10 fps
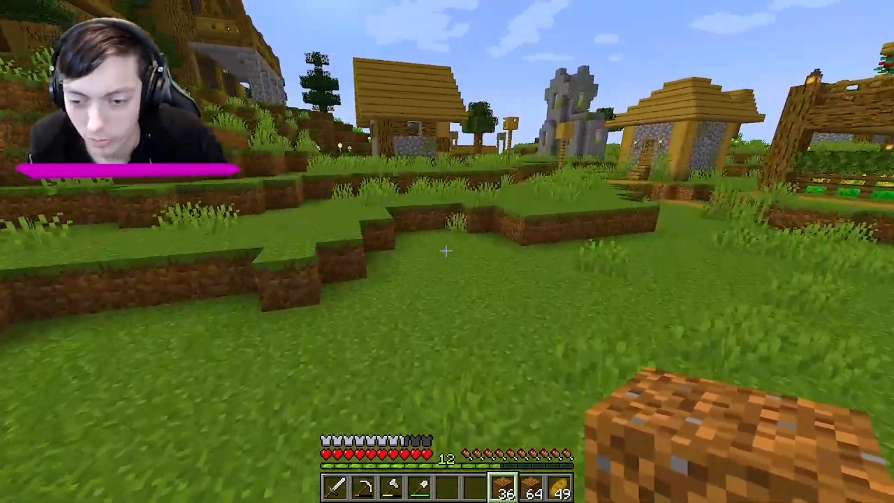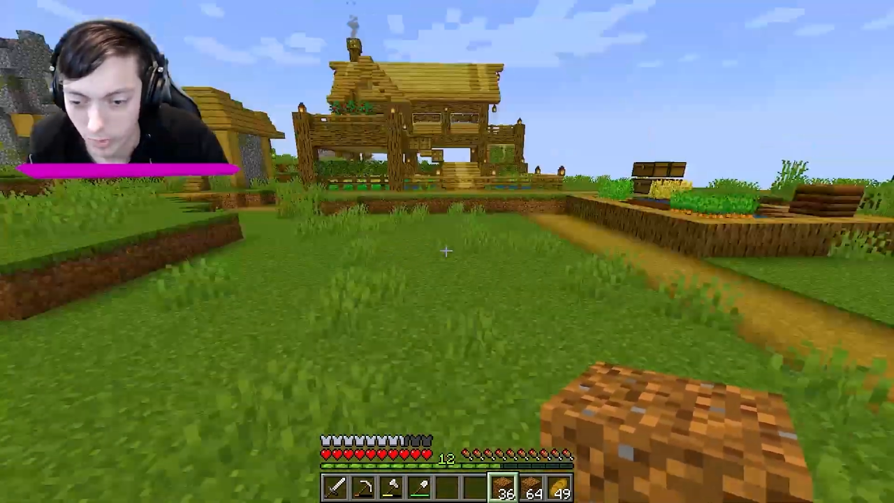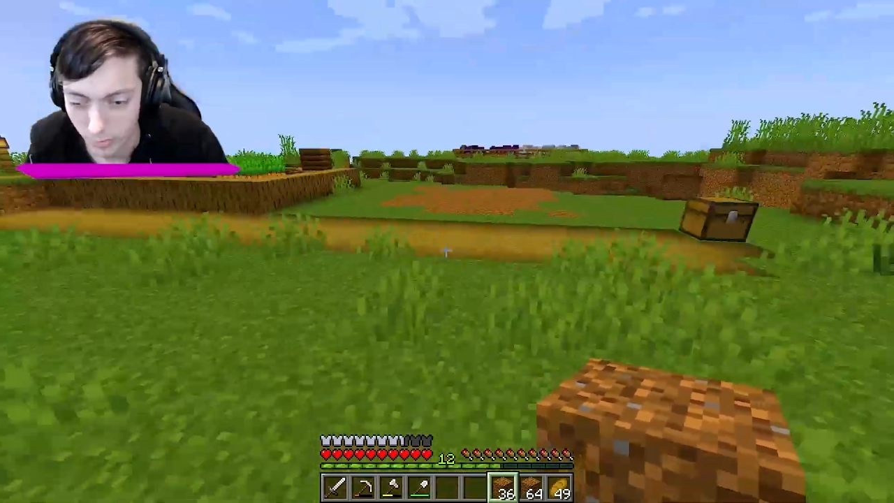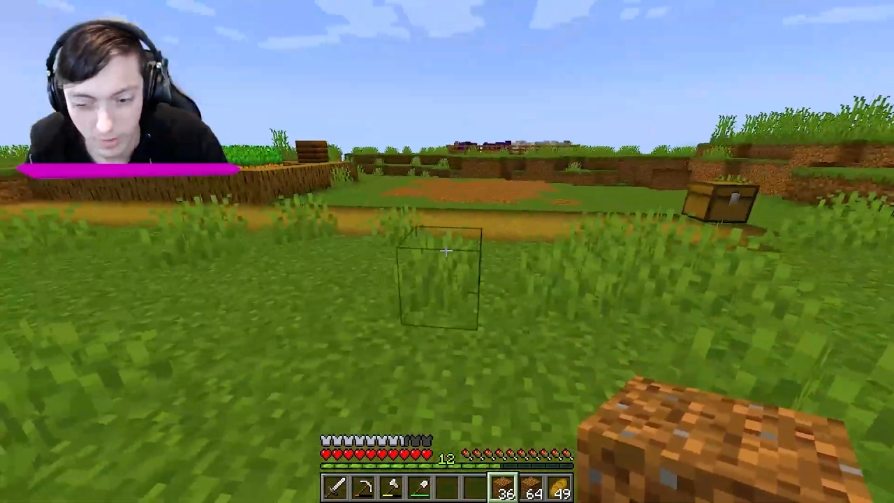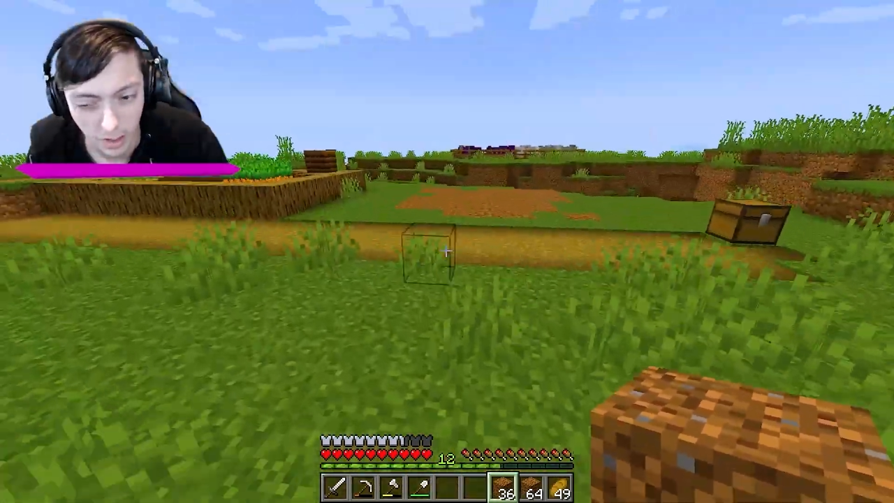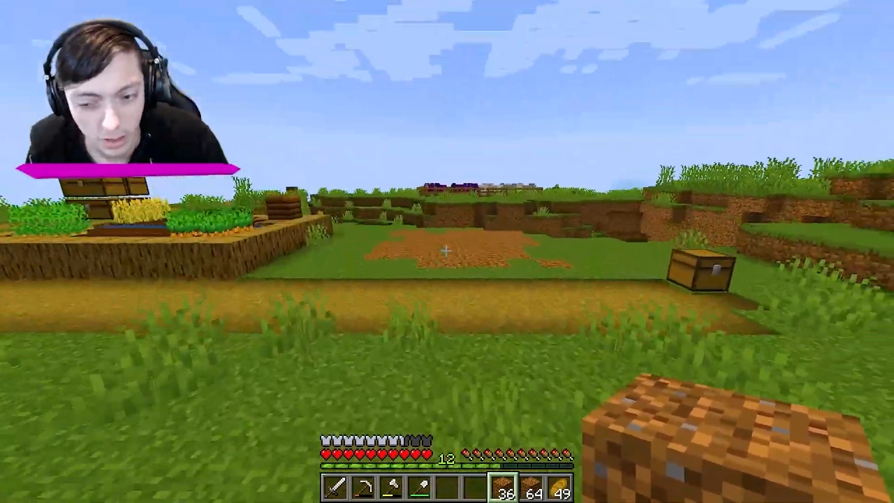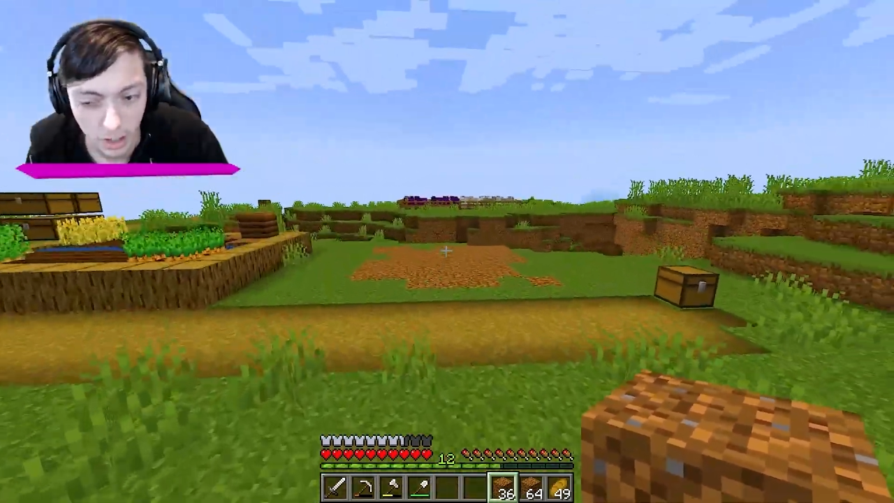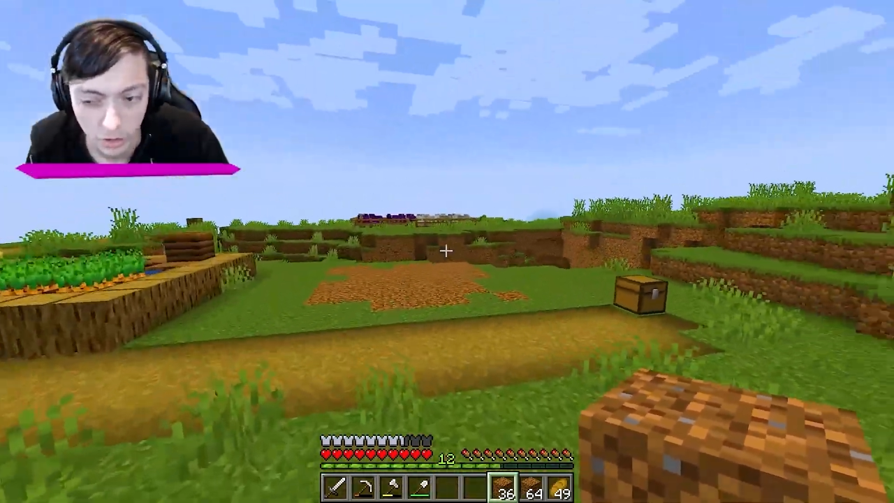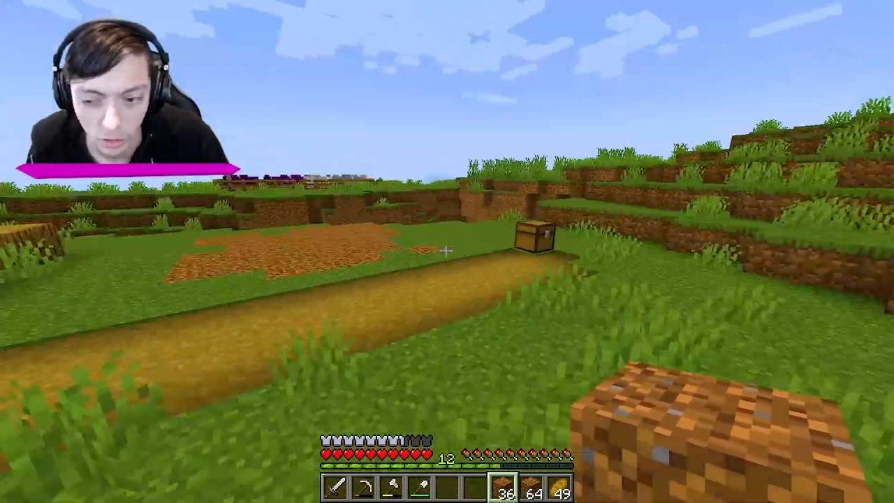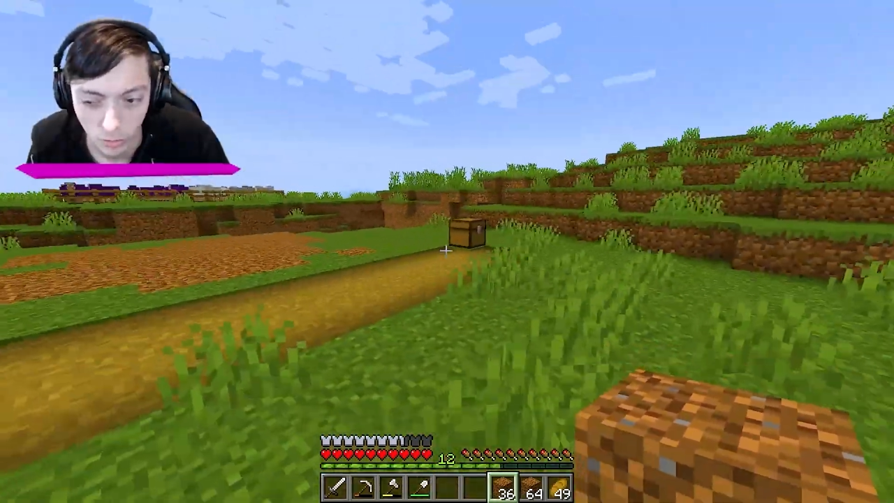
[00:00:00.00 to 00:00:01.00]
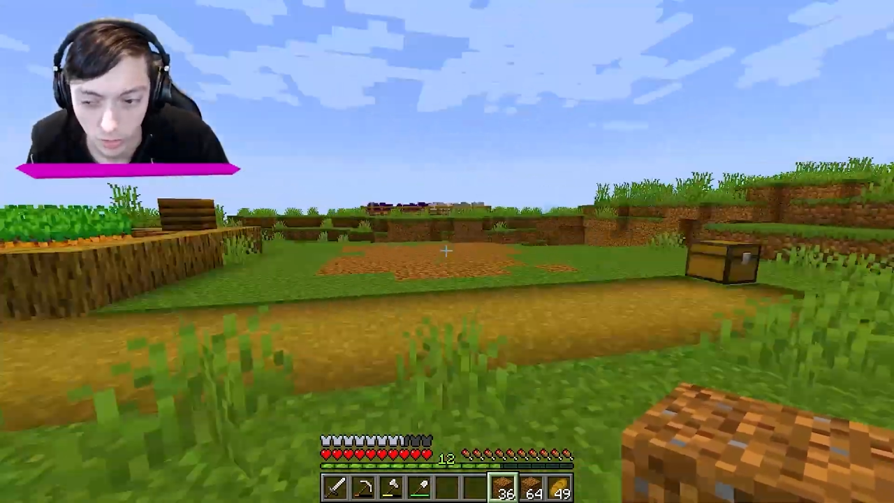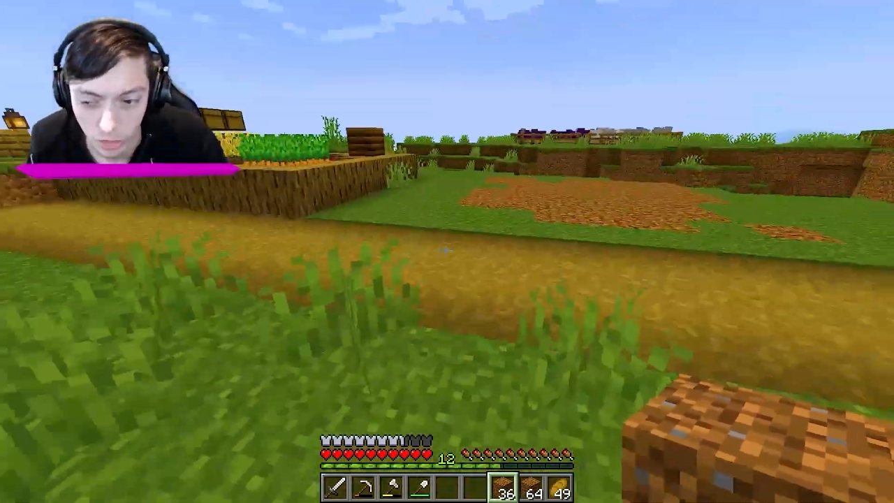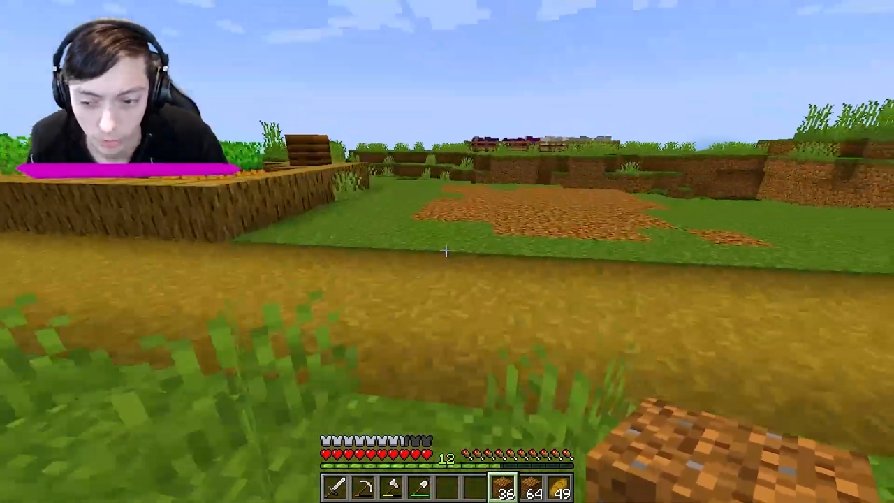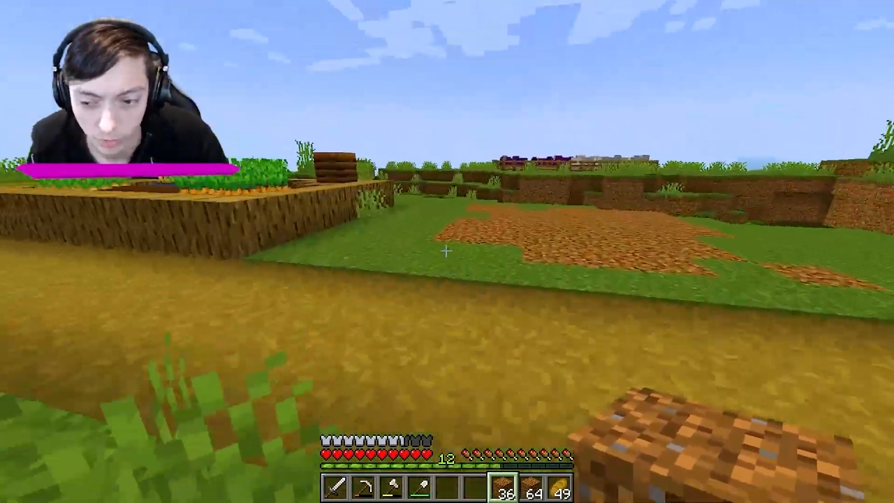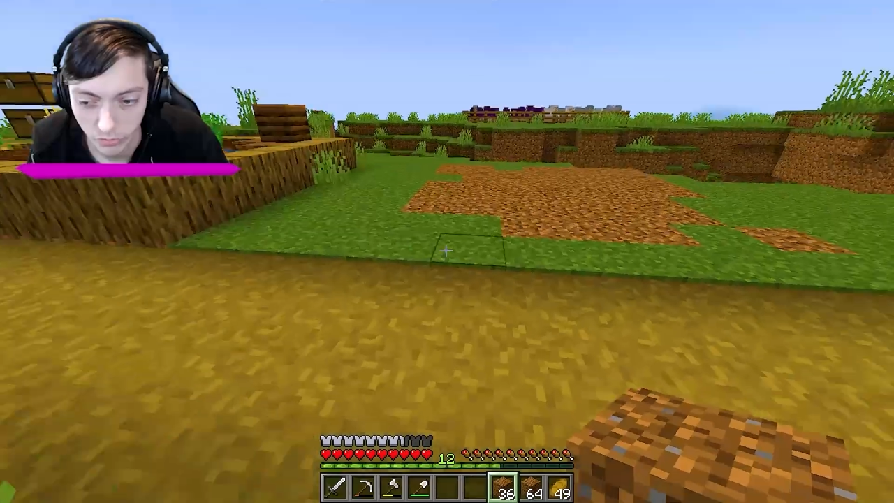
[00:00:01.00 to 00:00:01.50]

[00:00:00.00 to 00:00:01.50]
I kind of do want the shop to